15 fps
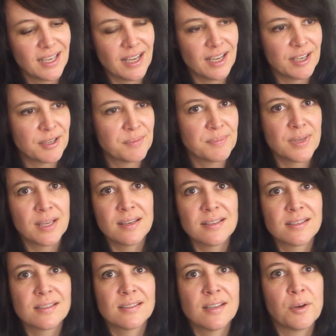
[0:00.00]
Um, and
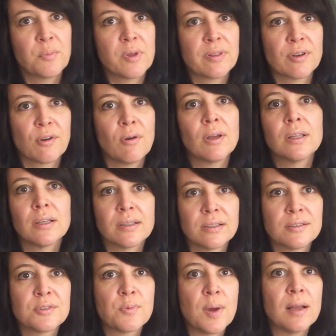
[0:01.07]
it's done with acrylic
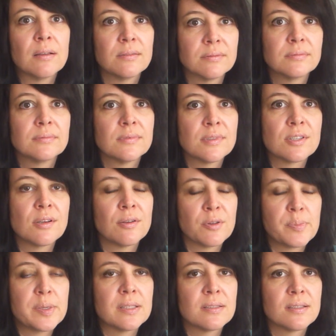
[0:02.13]
as well. Right. All
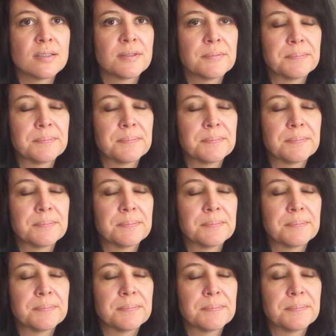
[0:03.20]
the pieces.